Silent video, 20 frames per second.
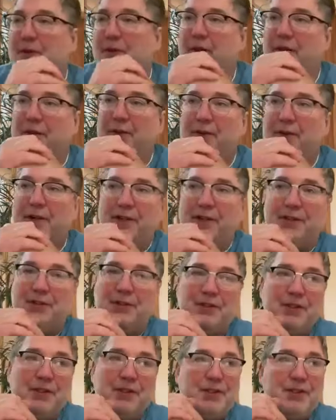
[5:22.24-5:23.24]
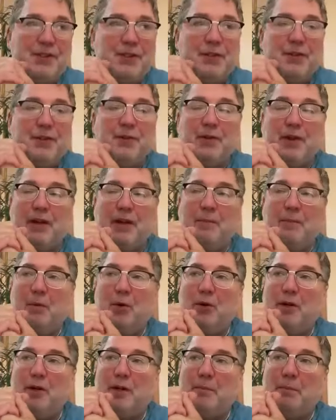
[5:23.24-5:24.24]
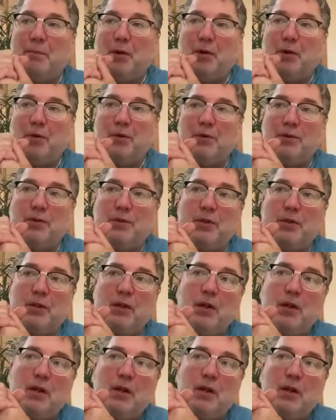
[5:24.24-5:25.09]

with other injuries too, and I've broken bones.